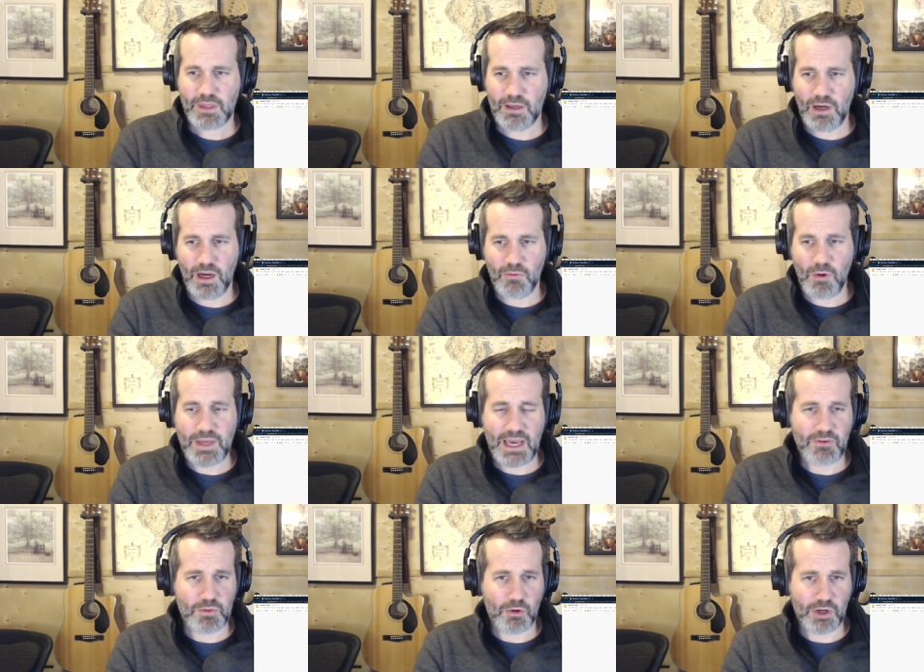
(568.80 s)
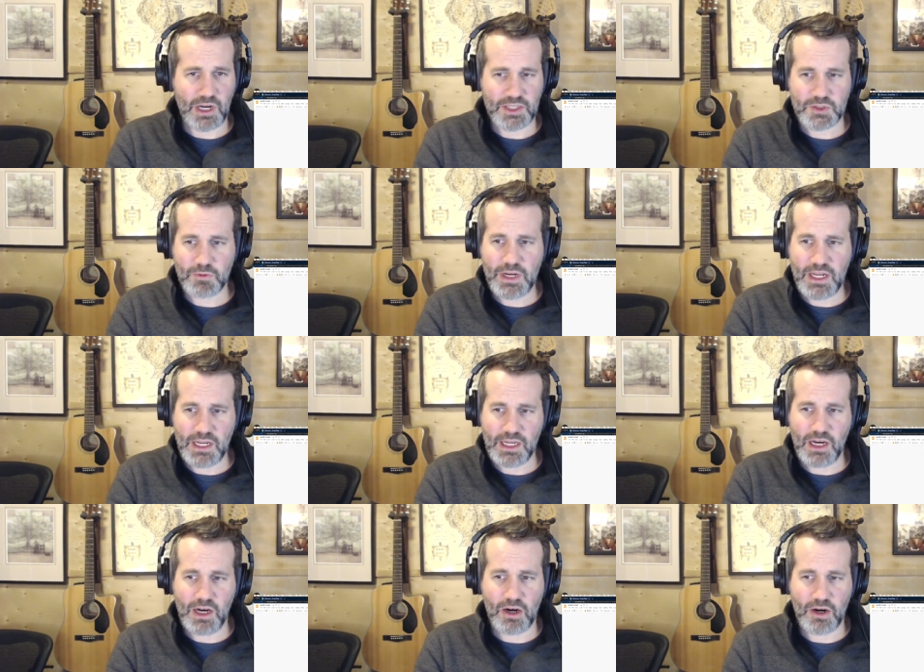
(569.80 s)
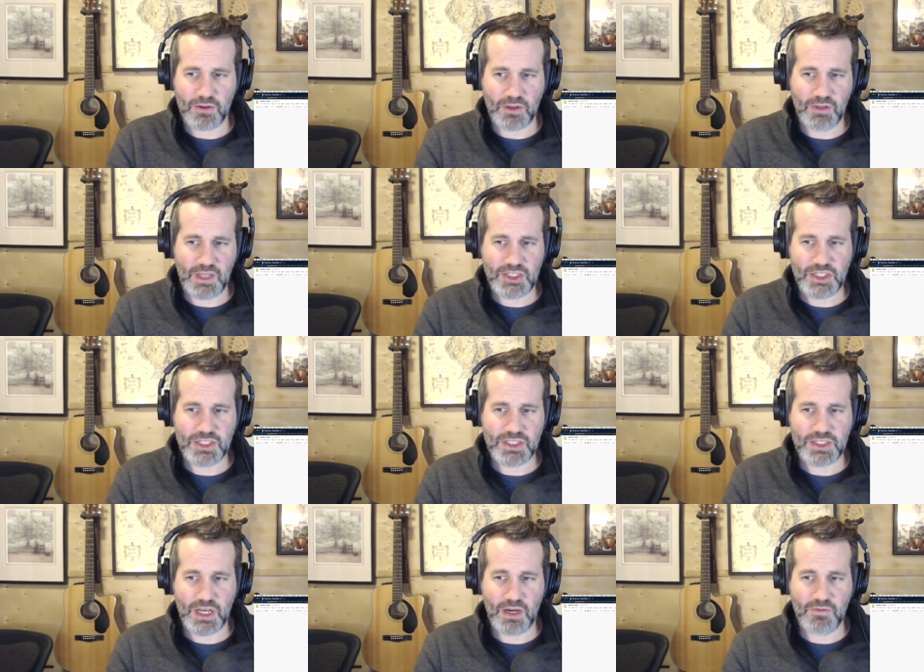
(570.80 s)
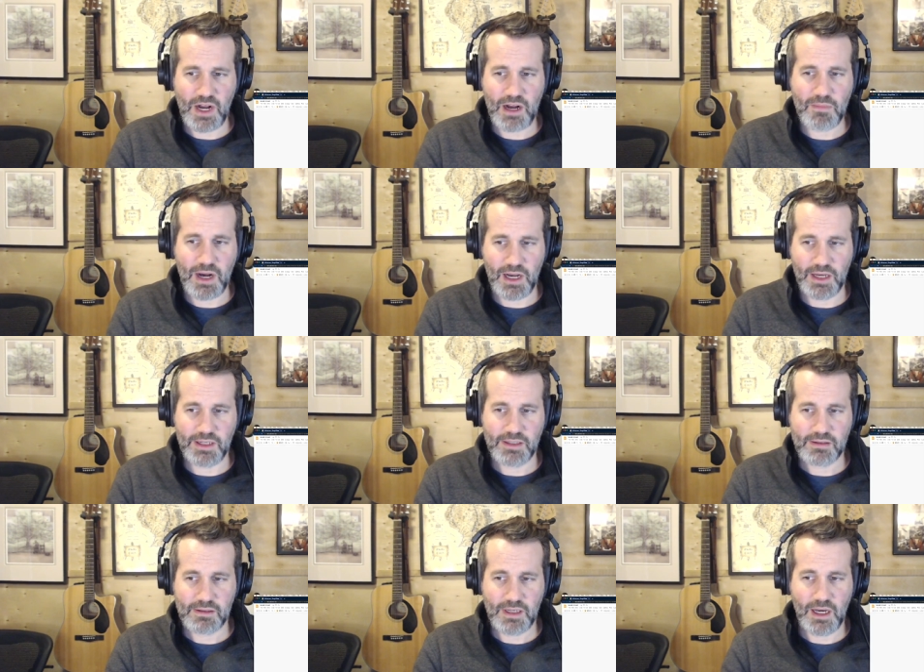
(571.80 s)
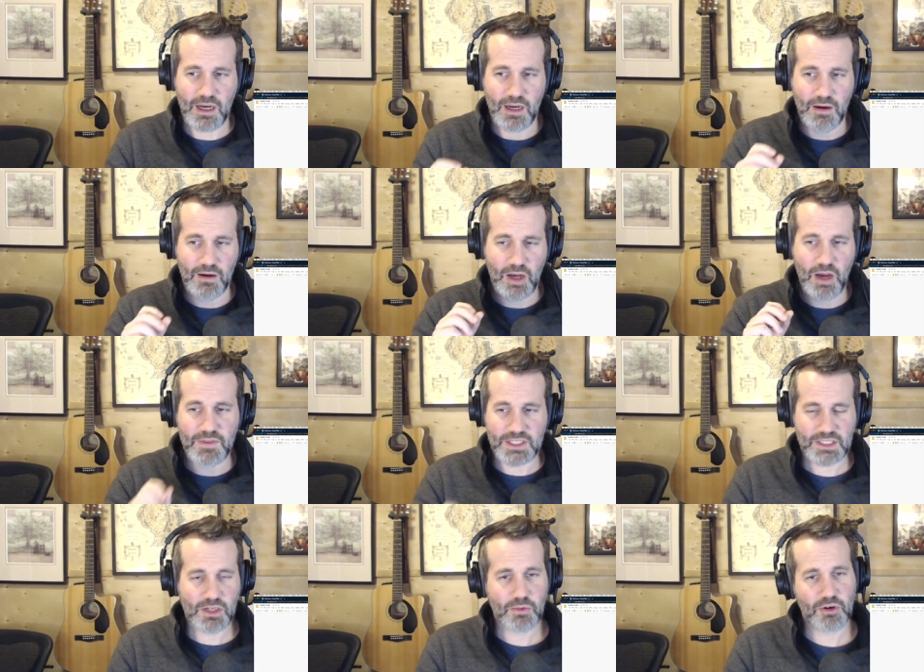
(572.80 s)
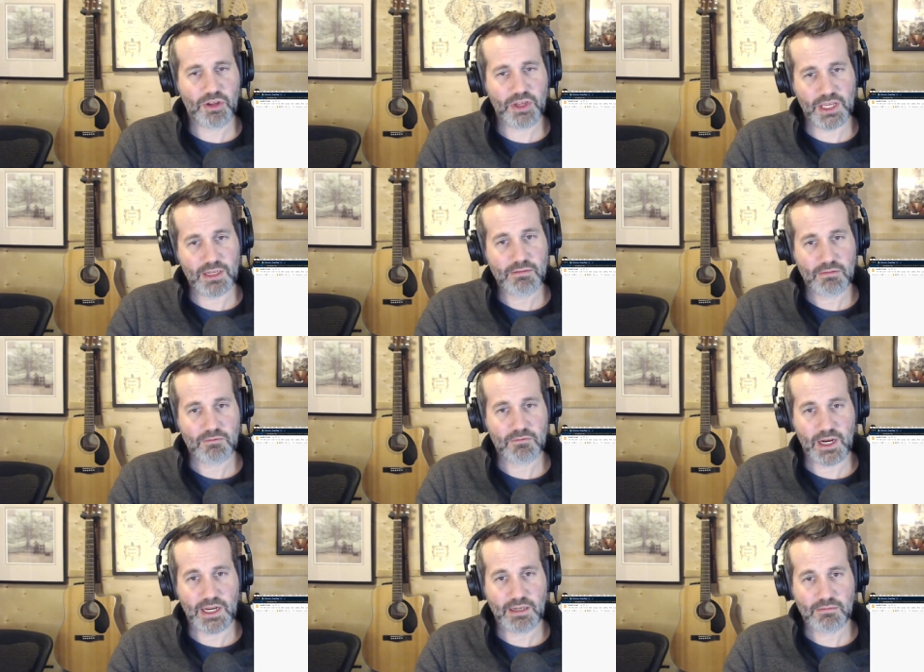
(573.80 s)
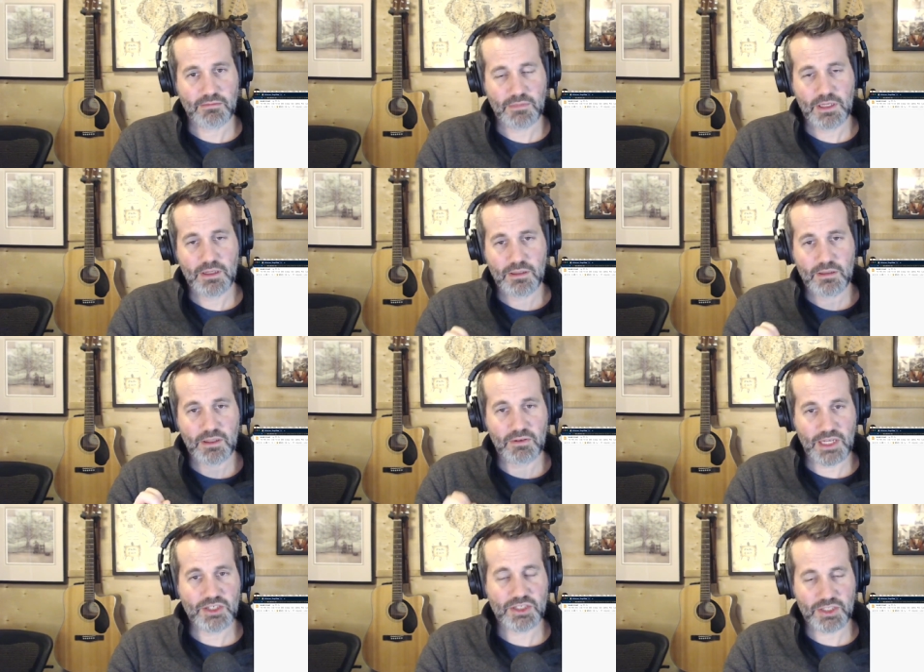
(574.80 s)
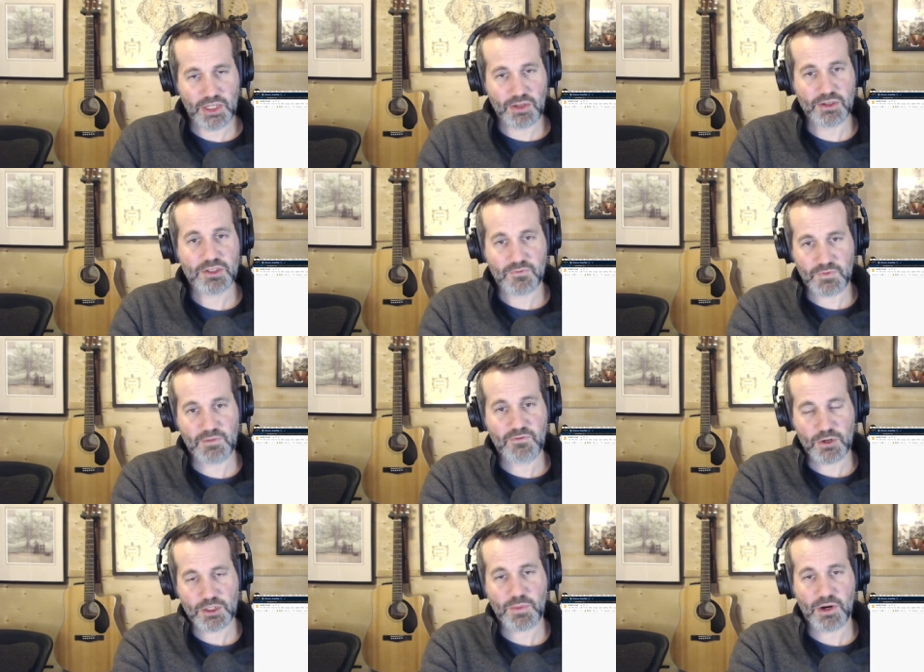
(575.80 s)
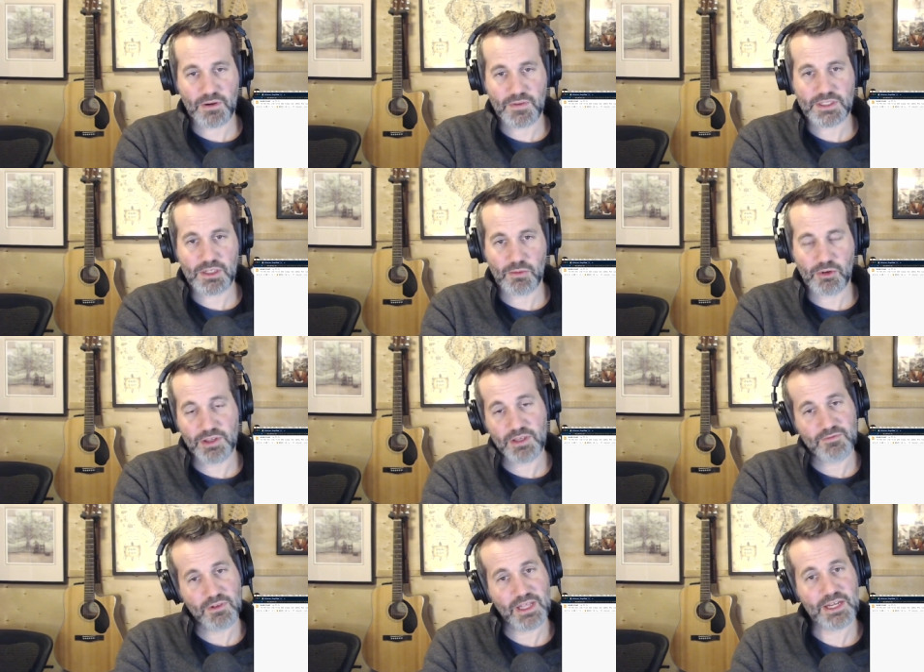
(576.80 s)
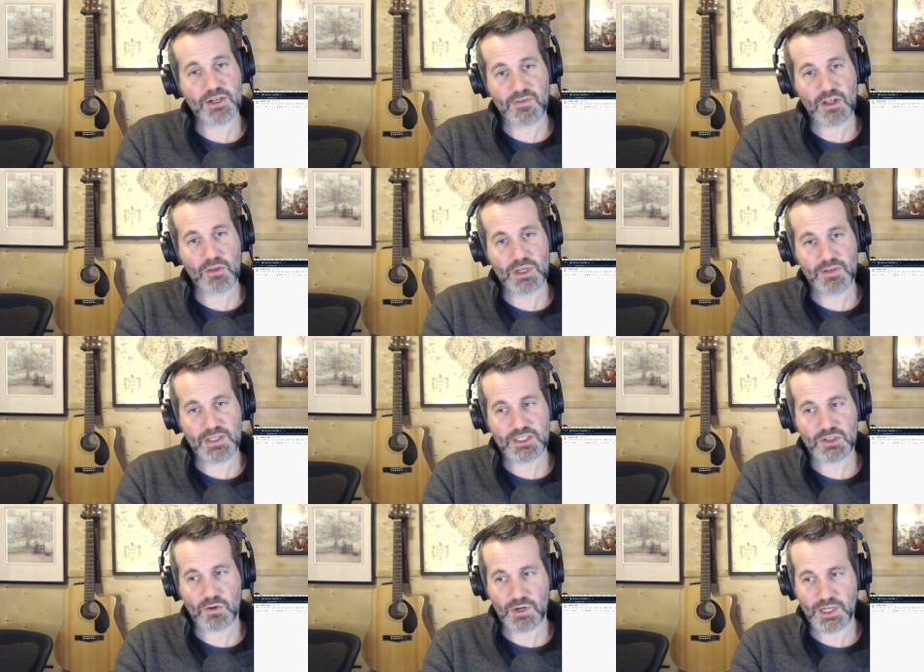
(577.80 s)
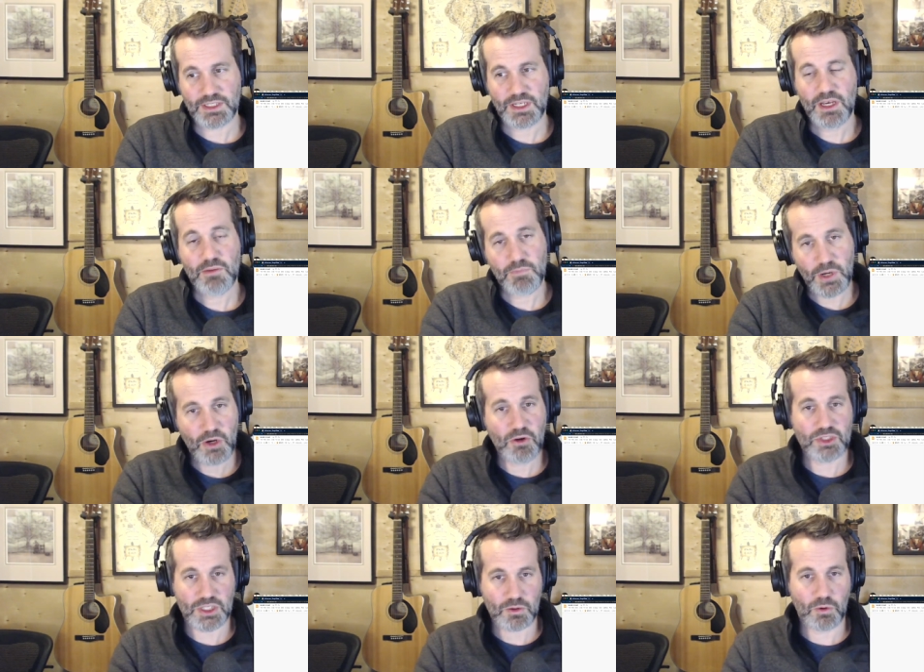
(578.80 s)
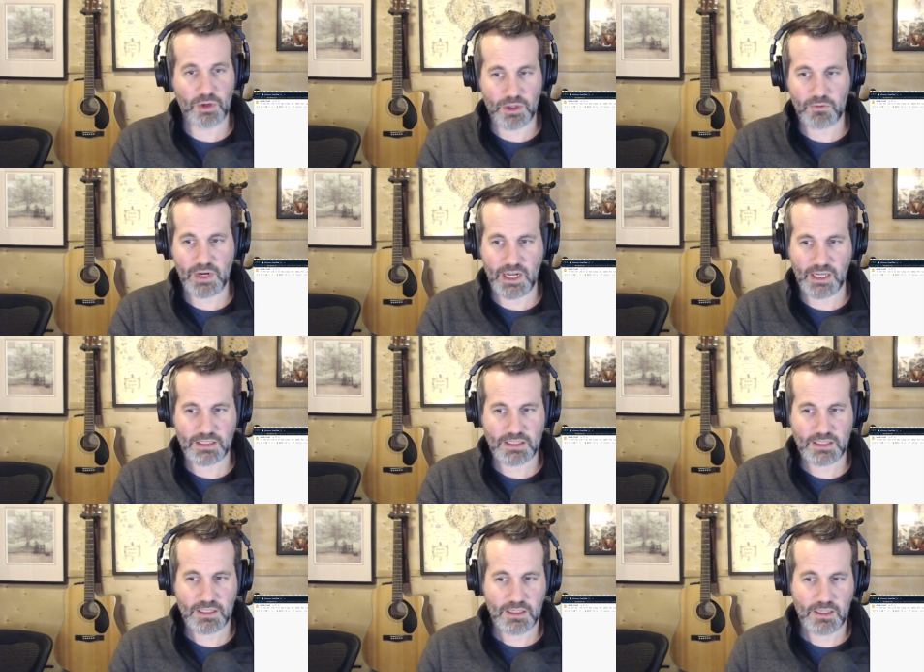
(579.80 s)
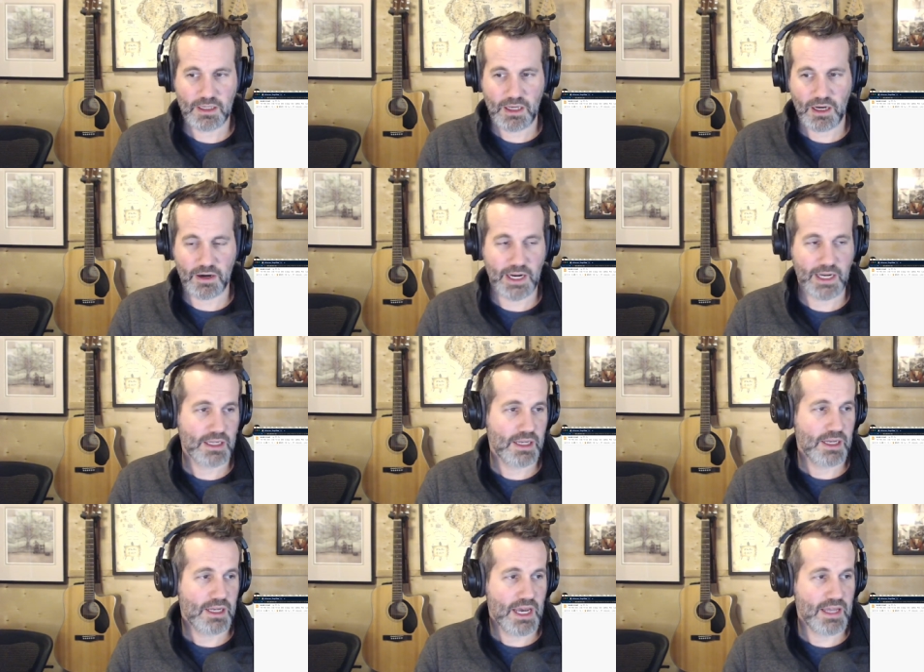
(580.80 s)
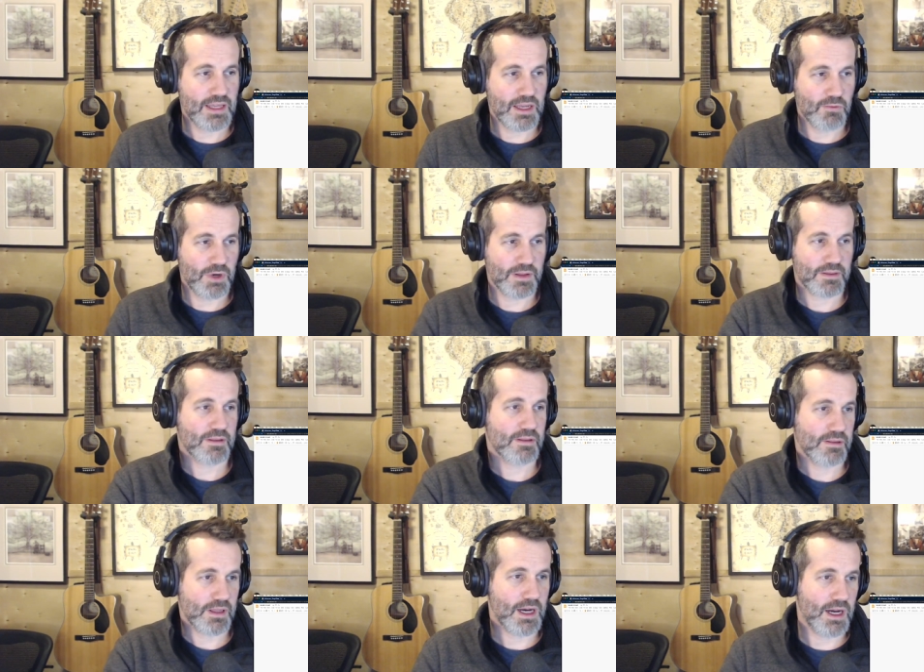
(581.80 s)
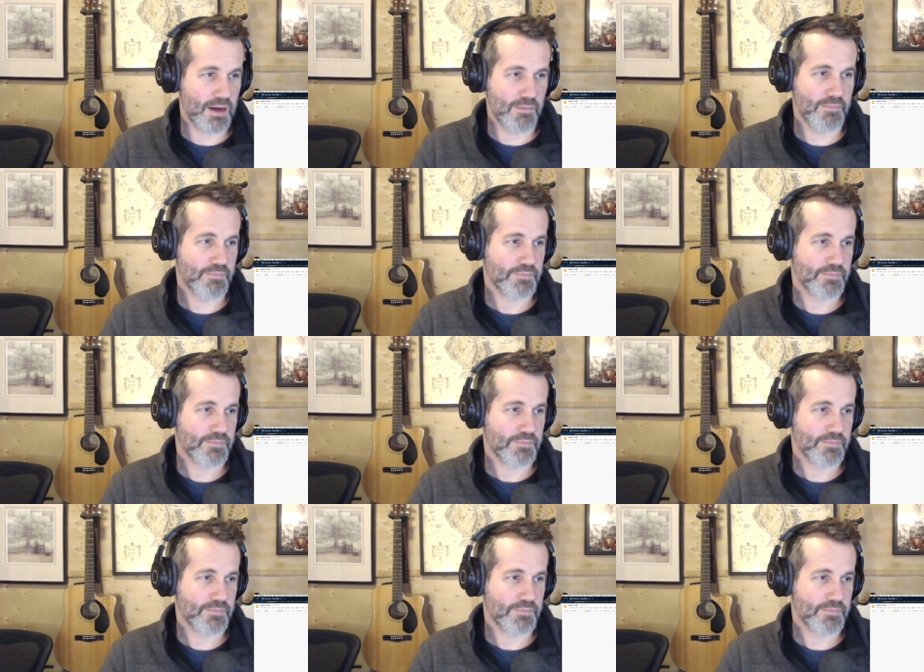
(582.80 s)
uh, what we have with Morgoth's Ring are the legends of Aman uh, of the Silmarillion, right? The legends, you know, this, the first part of the Silmarillion, the later development of these stories post Lord of the Rings, all right? And then with um,